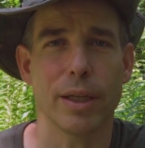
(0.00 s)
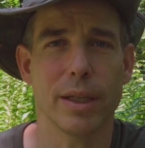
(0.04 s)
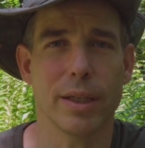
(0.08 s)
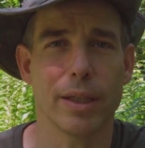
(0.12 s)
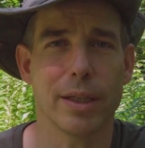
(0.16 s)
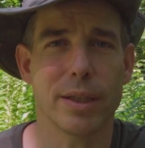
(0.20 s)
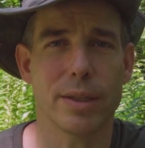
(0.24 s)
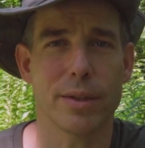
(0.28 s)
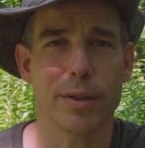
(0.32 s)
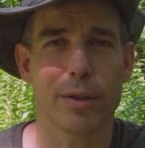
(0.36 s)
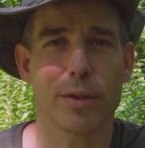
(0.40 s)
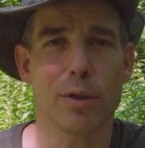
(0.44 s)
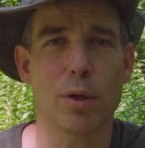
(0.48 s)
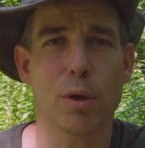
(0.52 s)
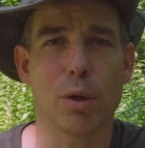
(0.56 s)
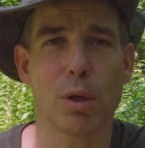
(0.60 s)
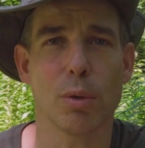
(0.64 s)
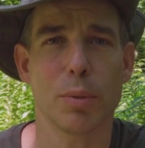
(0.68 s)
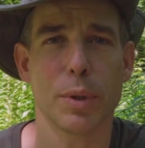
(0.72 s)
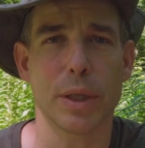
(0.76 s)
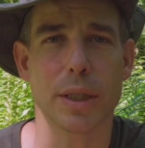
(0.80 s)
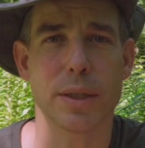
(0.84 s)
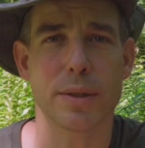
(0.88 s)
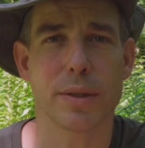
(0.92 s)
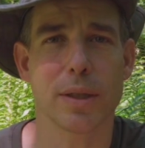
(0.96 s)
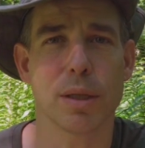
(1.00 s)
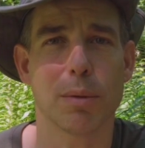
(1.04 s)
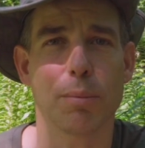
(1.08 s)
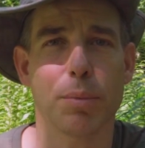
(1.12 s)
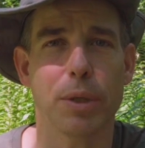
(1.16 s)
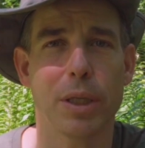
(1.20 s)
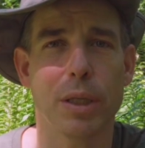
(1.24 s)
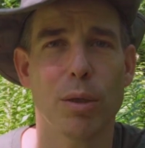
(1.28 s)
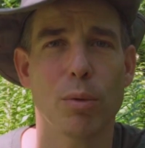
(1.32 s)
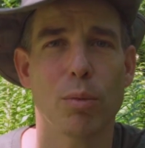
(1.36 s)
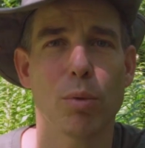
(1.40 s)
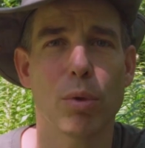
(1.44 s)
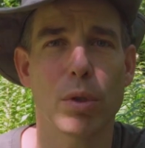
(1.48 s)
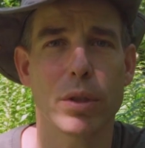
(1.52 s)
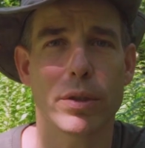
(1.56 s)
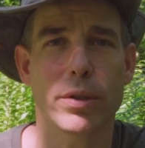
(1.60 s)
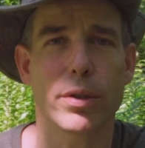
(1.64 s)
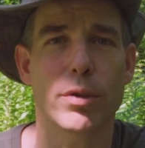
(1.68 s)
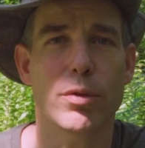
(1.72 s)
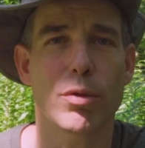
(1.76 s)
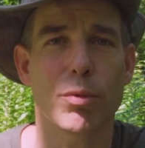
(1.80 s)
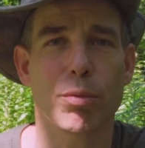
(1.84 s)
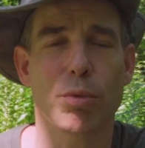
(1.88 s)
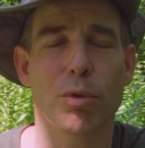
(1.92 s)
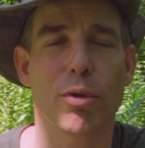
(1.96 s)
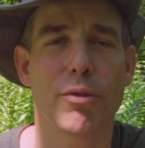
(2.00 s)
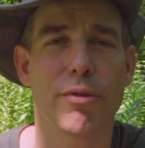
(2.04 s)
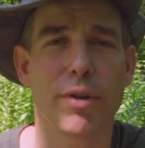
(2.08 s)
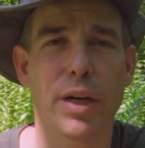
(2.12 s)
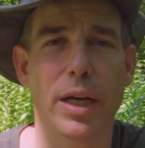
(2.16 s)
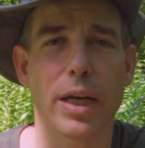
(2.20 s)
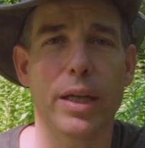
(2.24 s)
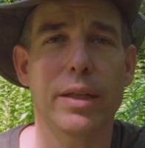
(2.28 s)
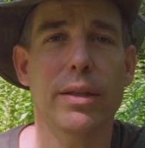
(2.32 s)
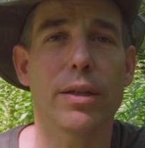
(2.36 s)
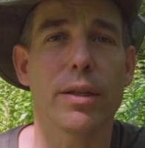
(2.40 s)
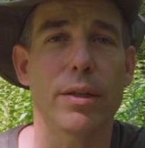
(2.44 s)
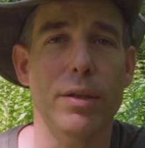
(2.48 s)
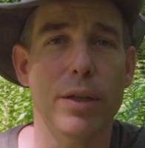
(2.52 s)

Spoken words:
the SolarWinds company wanted to provide.